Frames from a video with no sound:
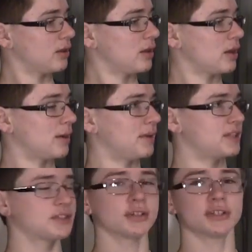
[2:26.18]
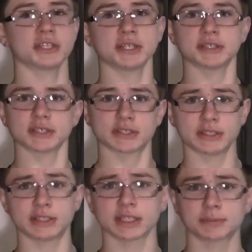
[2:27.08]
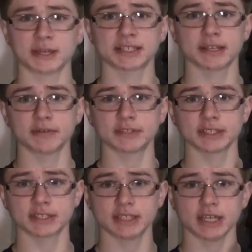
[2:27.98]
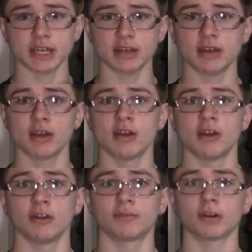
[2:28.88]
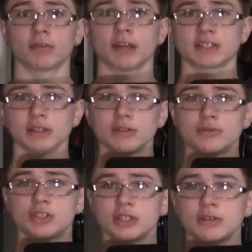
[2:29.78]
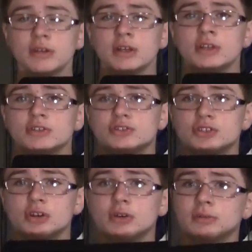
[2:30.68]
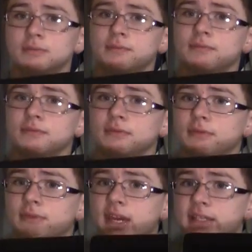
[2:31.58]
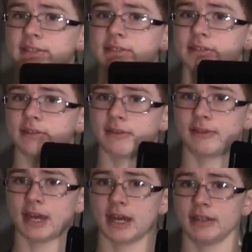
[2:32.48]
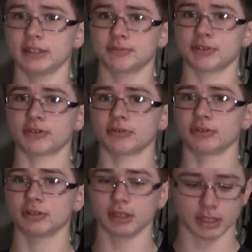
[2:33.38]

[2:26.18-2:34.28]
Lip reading: it's 1366 by 768 for a resolution. So that's that. It's pretty cool.